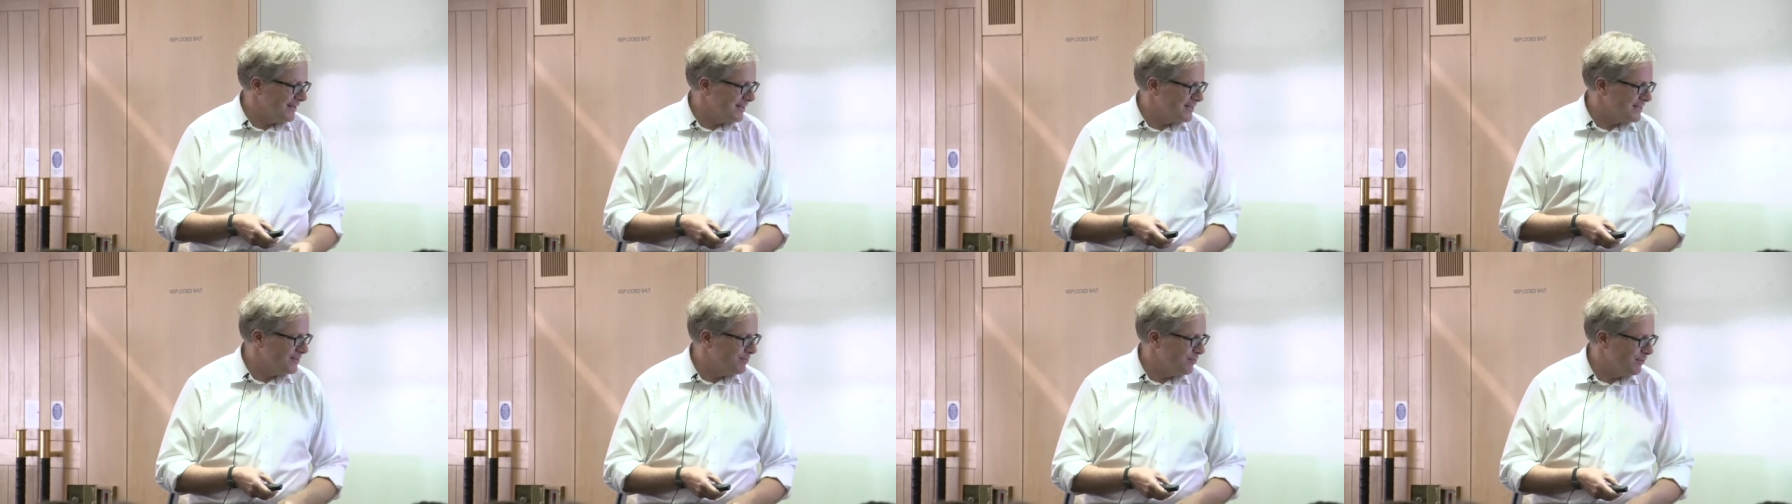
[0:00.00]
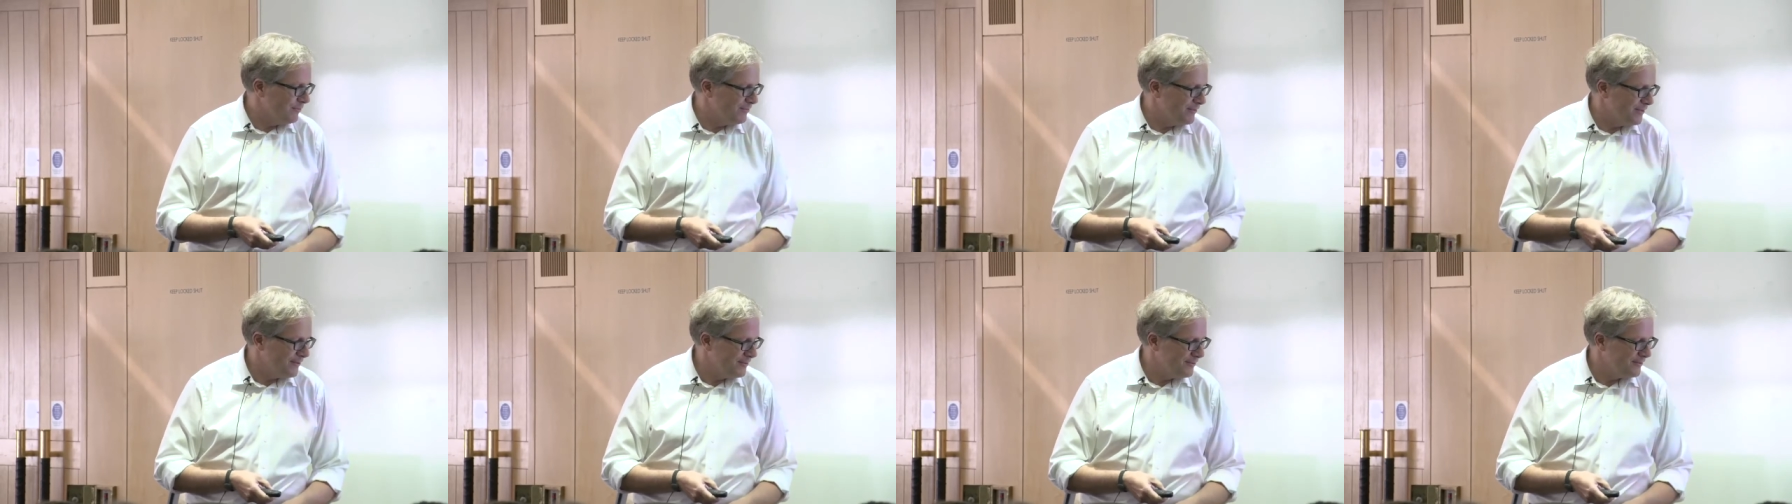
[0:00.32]

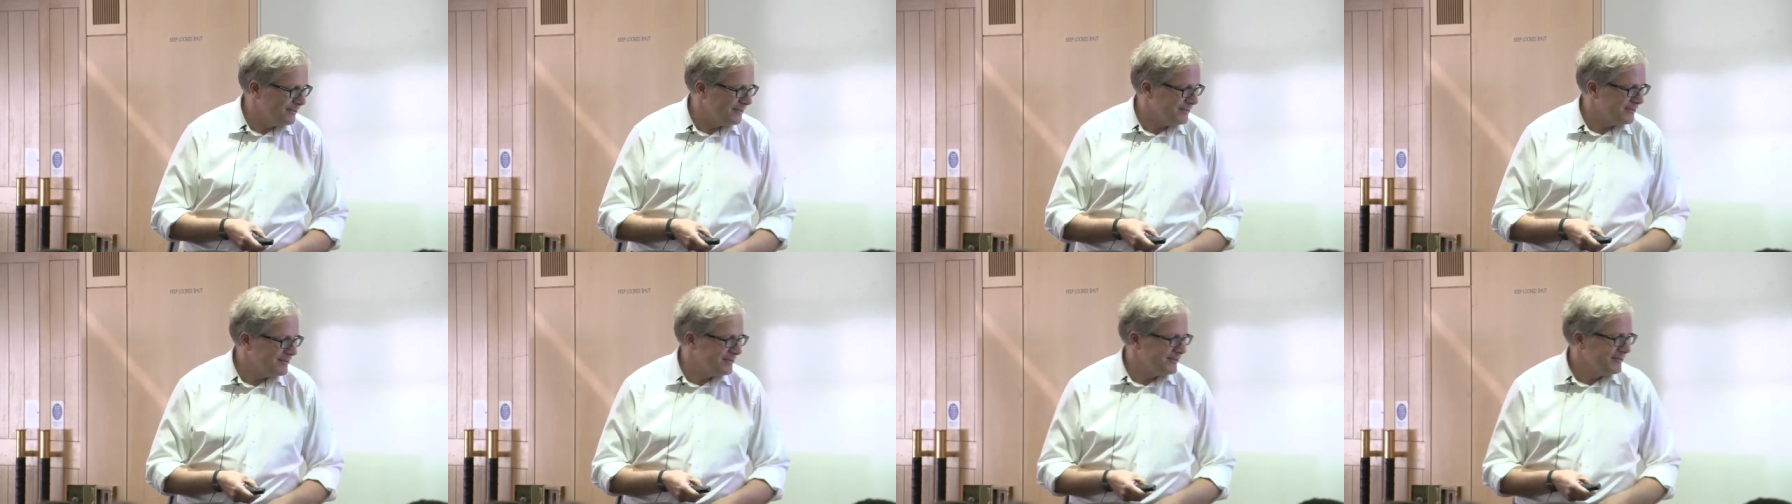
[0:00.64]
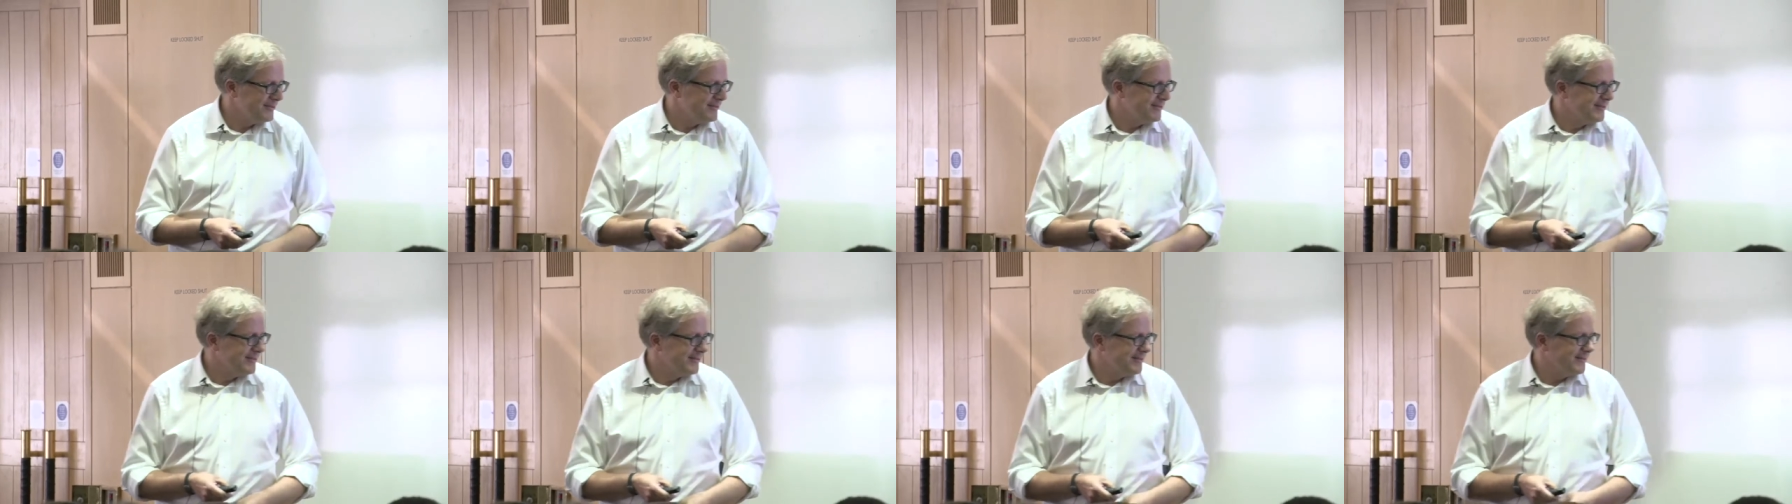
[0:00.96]
Asimov here that
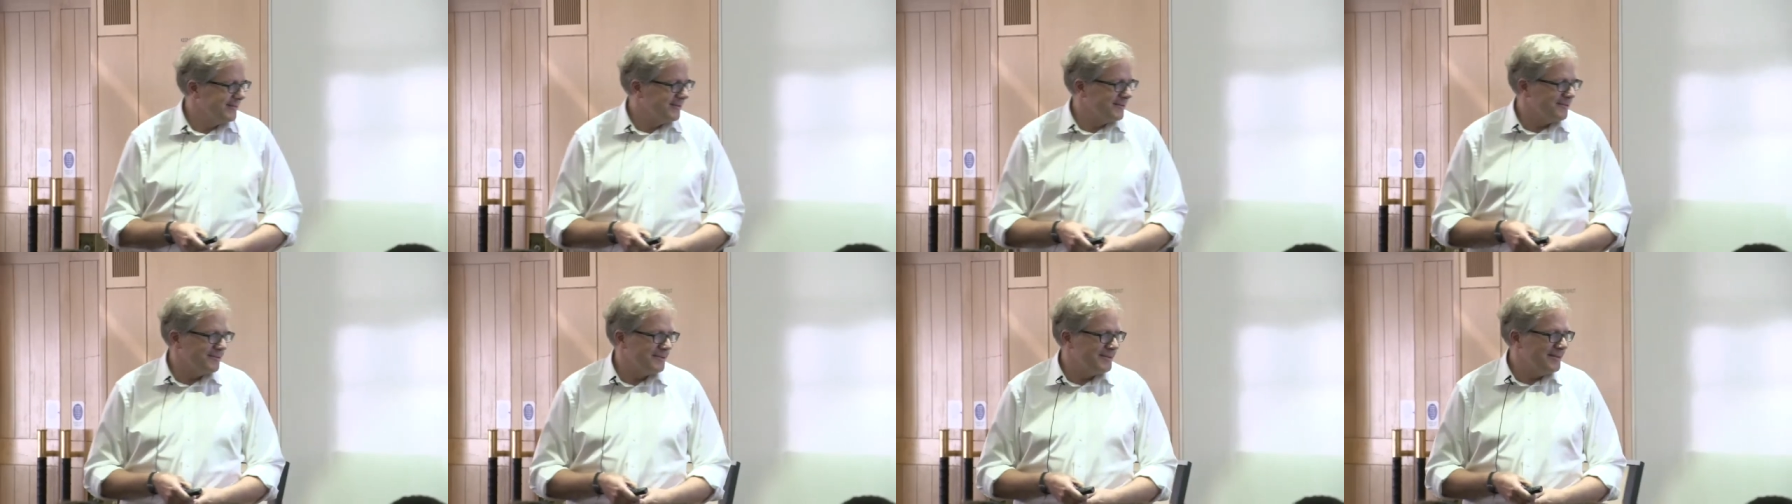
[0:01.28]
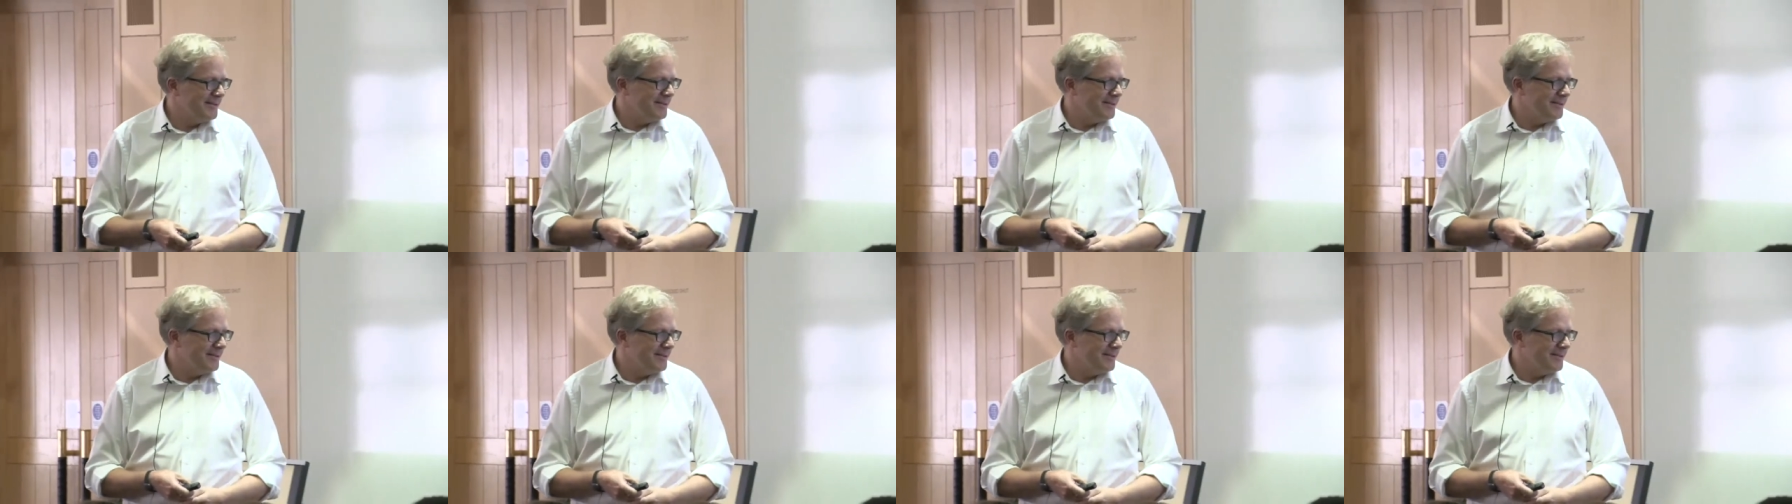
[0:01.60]
you know, we